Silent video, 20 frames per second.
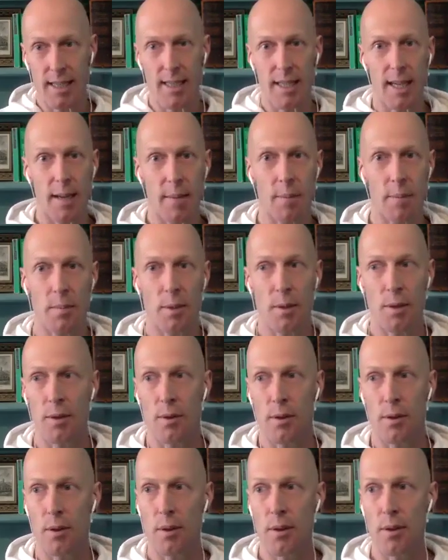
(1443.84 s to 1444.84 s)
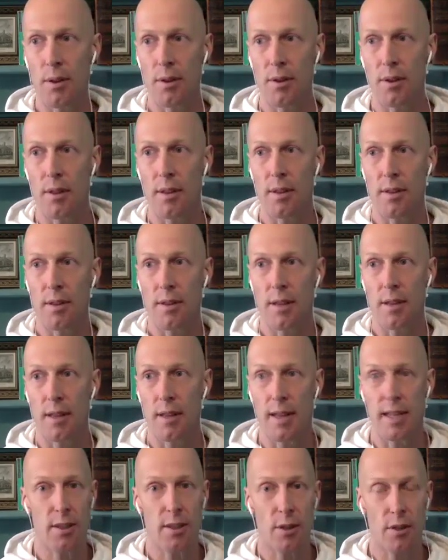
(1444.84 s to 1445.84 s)
step, you learn that
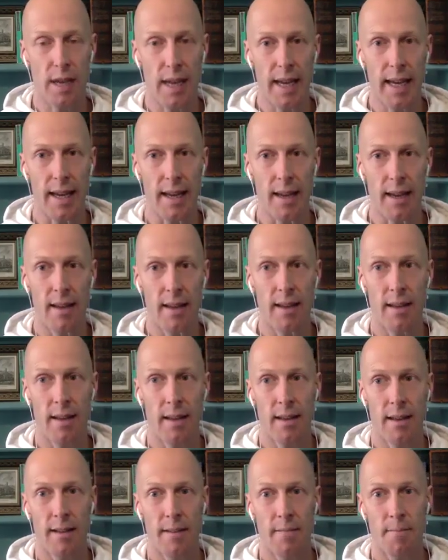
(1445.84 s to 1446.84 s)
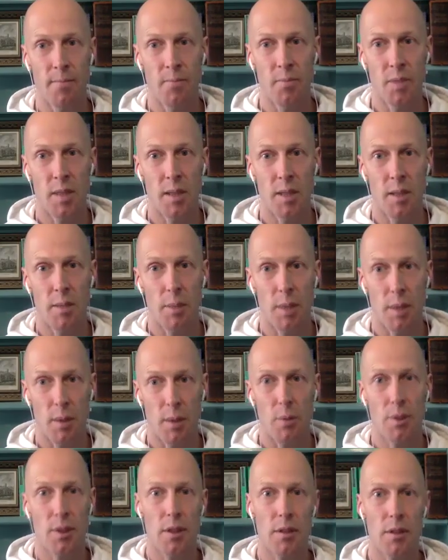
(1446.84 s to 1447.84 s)
that's okay. But
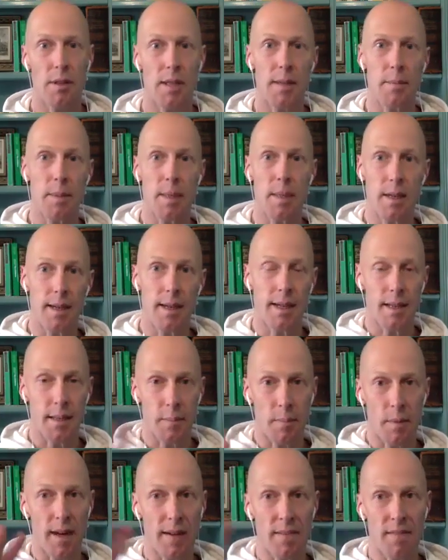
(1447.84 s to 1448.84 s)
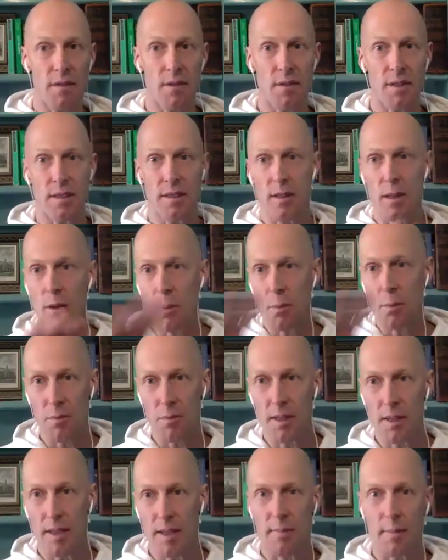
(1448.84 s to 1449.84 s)
also the ability to mindfulness, the whole
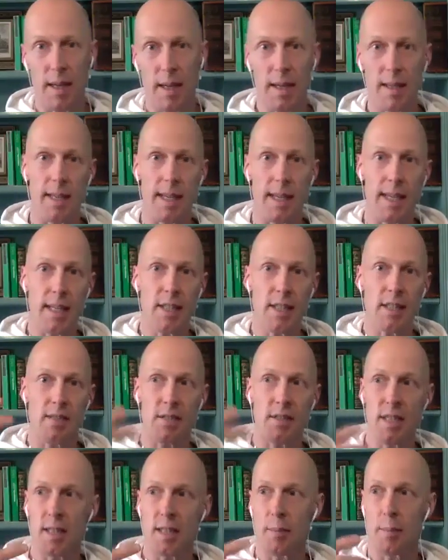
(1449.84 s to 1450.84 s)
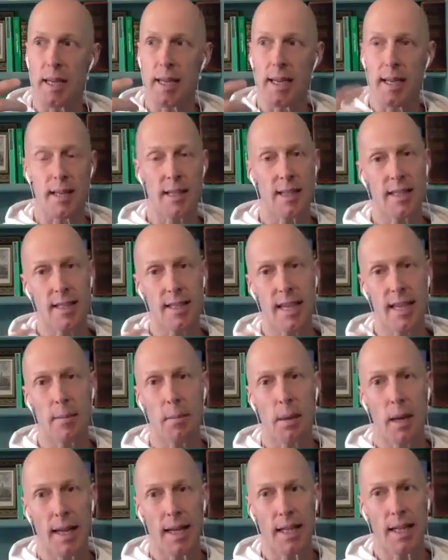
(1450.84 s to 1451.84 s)
thing of meditation, of just being in the same
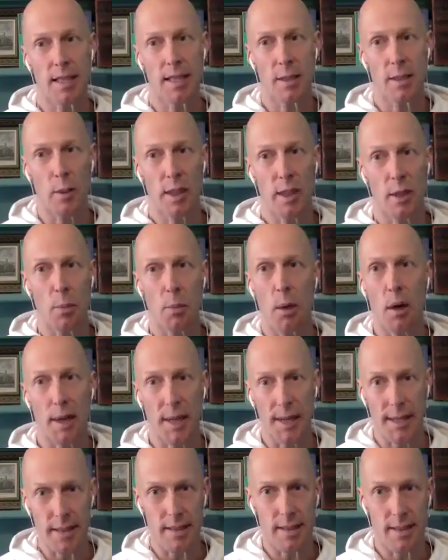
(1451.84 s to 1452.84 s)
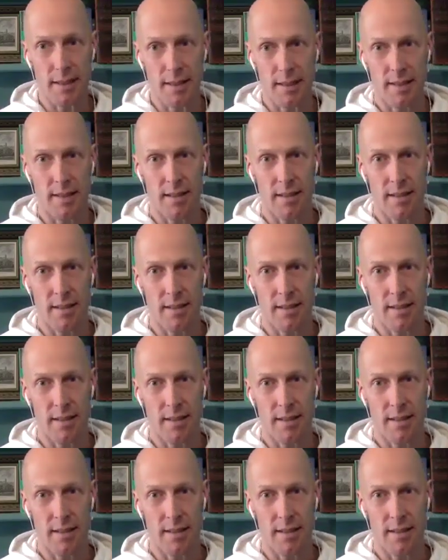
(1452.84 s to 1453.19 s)
places where your body is.